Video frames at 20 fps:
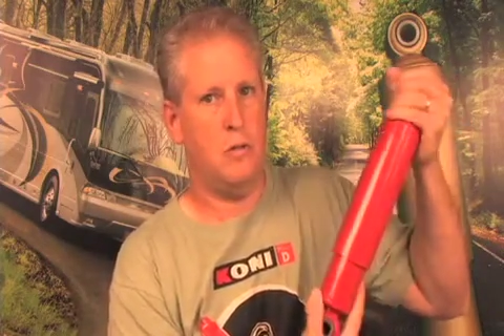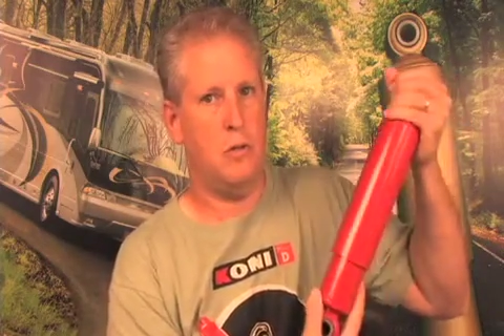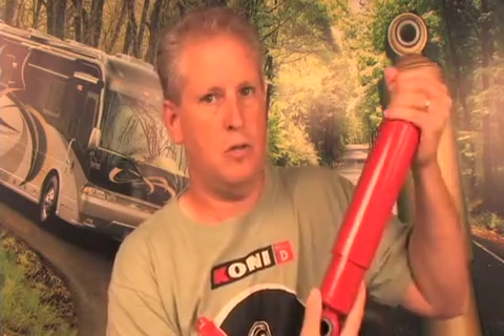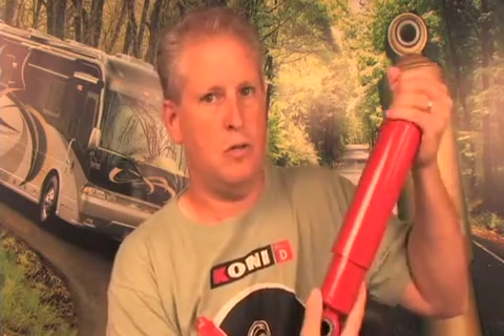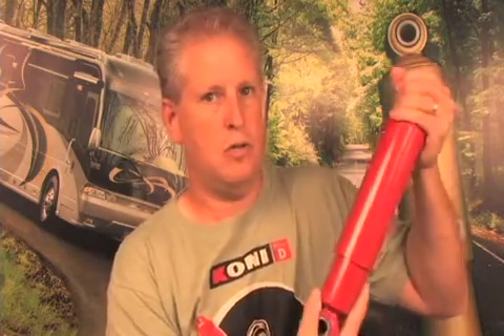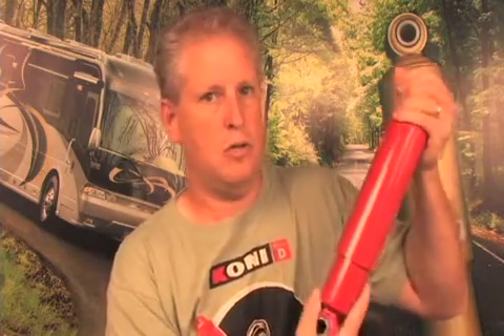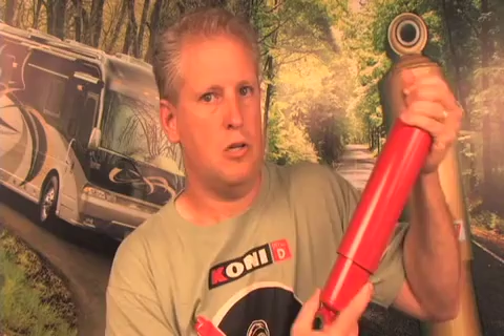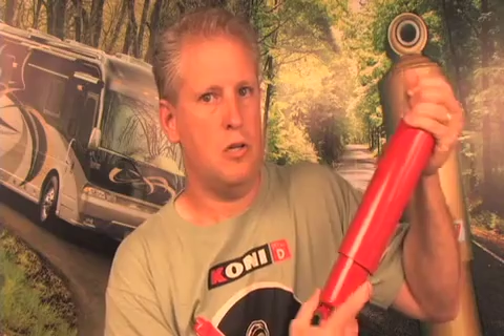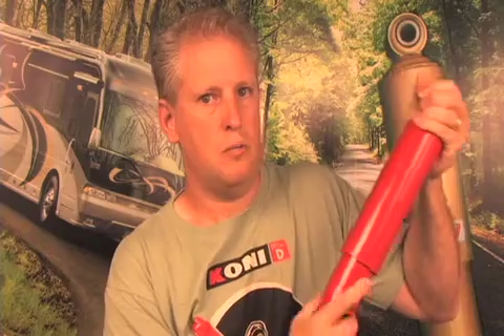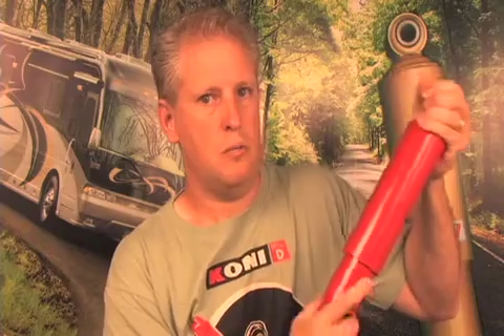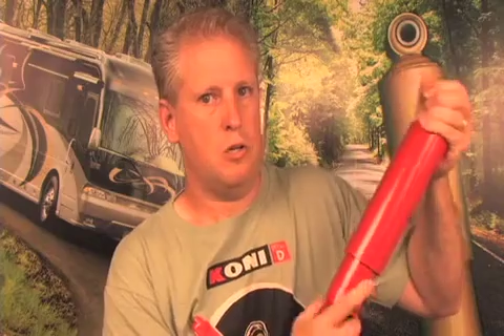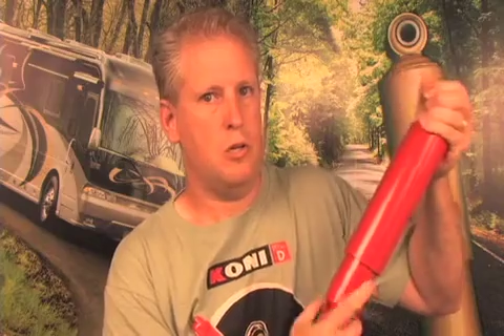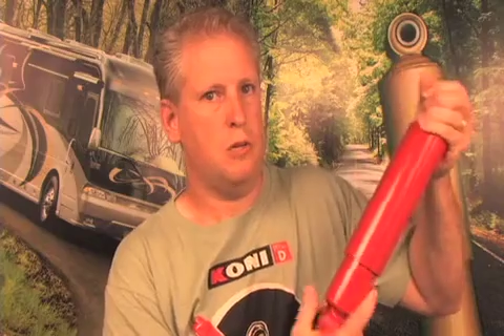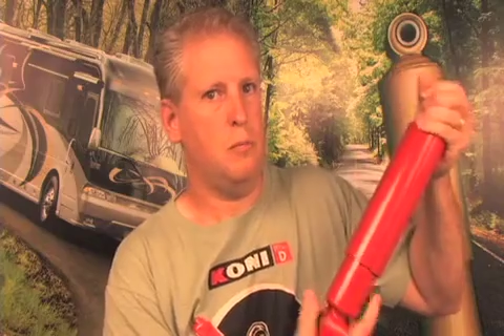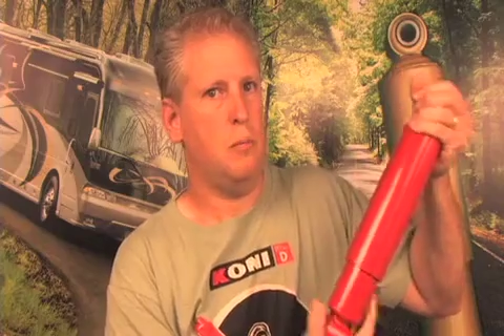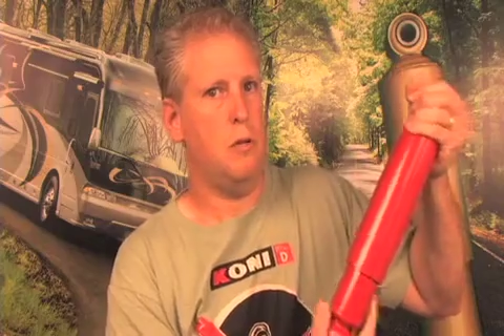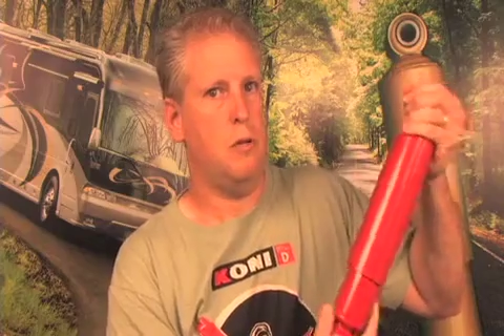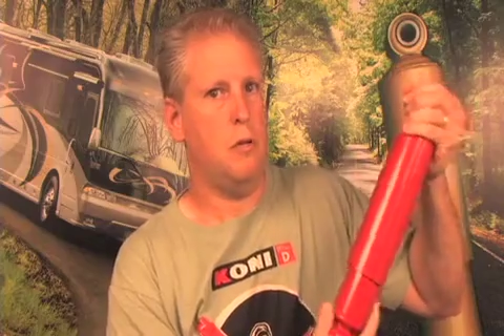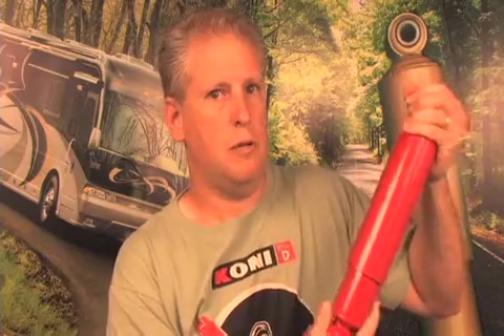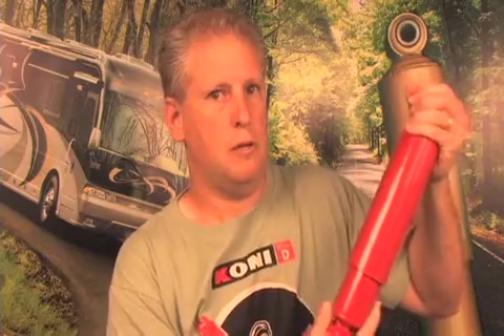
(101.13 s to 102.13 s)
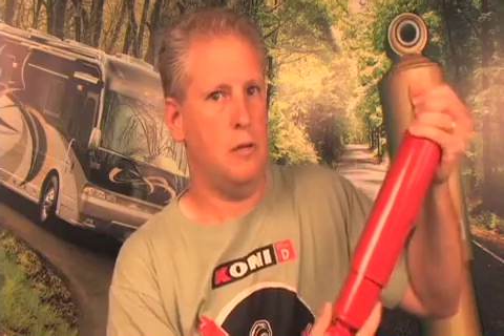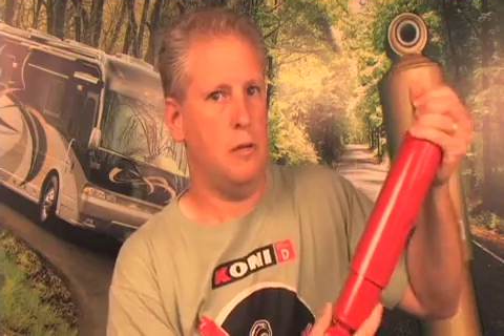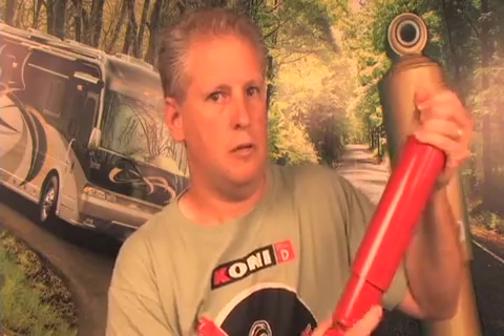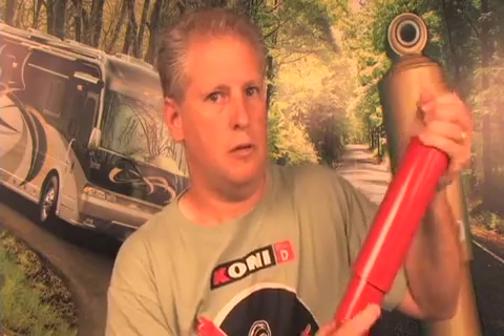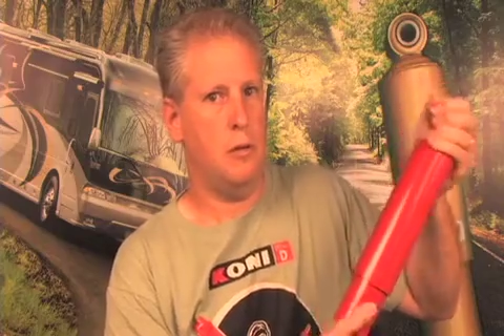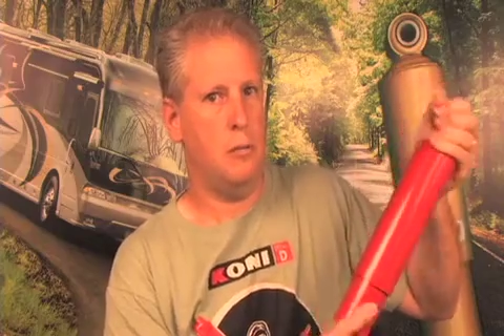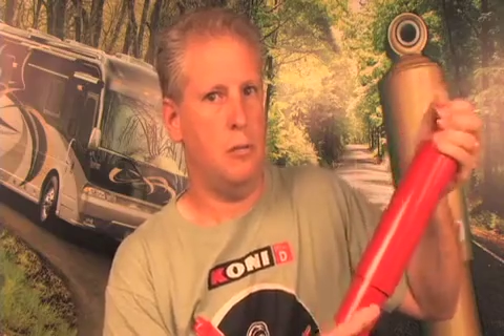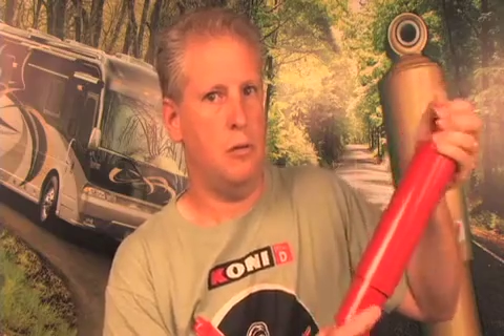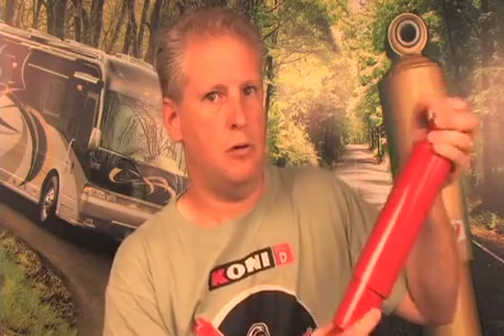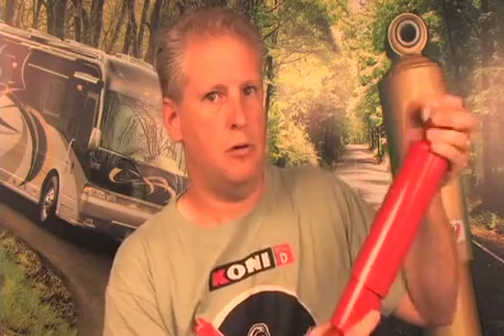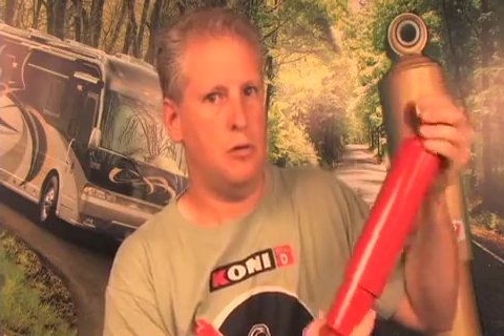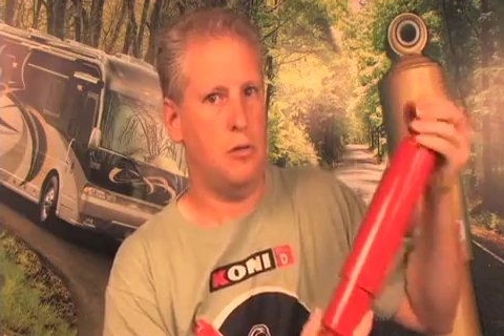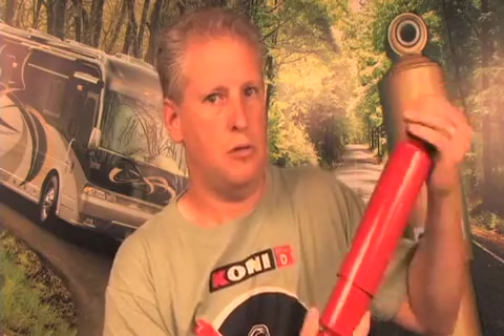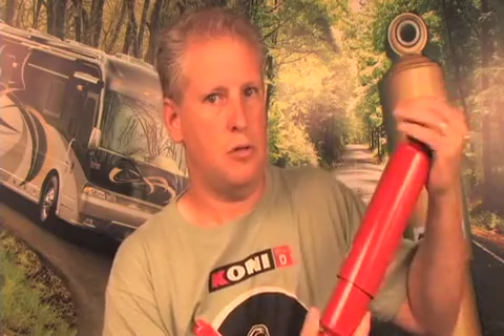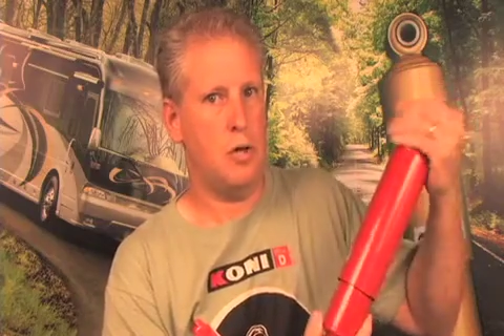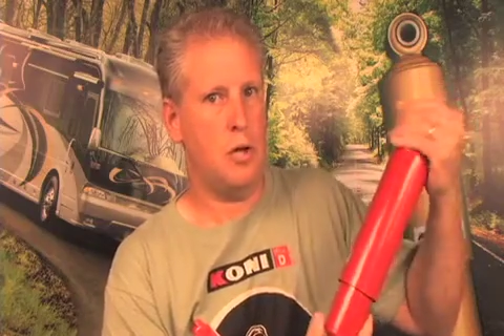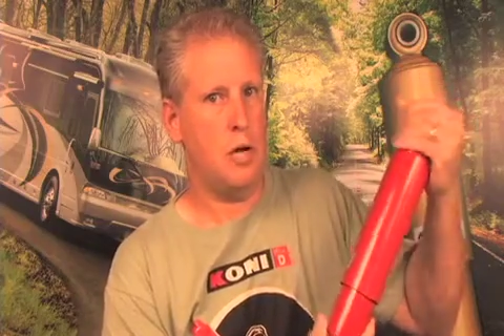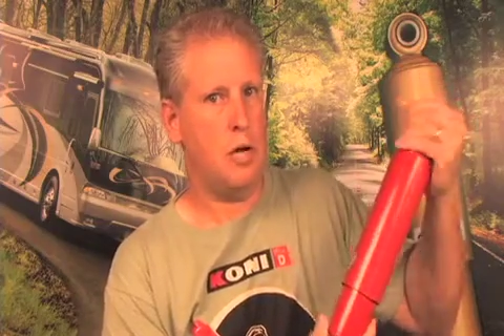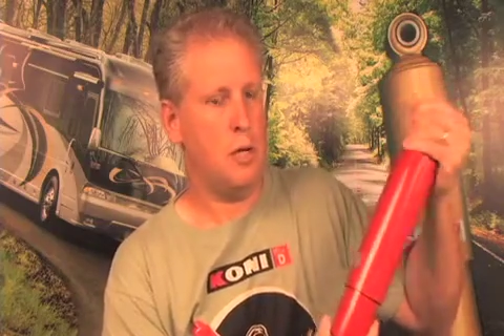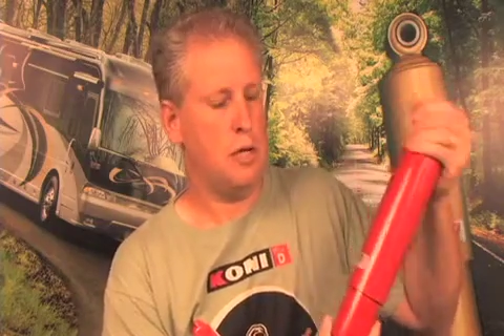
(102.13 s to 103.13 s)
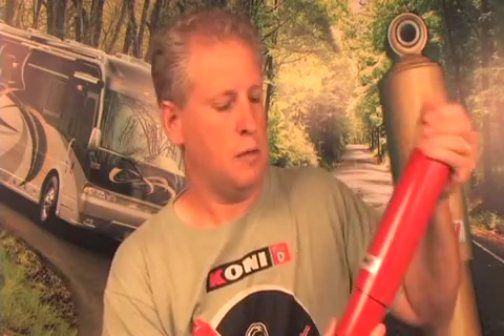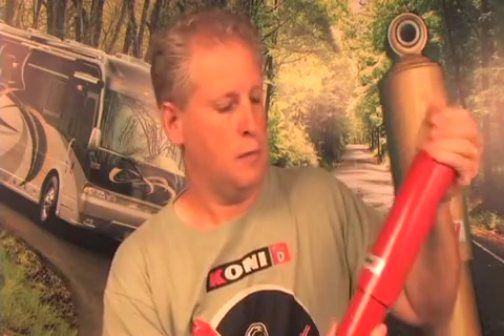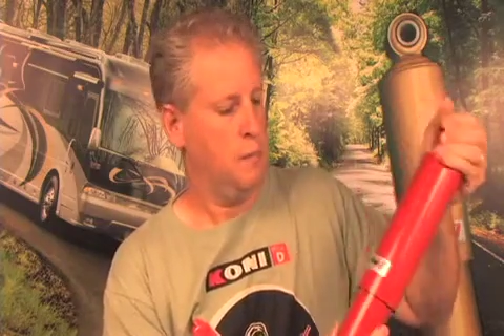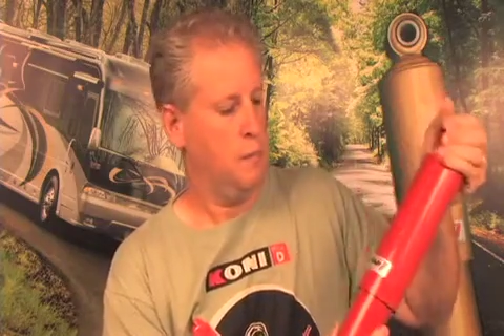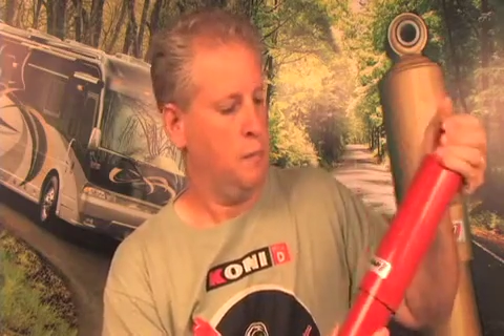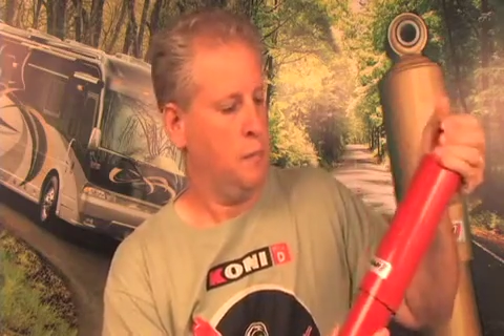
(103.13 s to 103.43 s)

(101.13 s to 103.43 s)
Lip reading: adjustment depending on the number of the shock.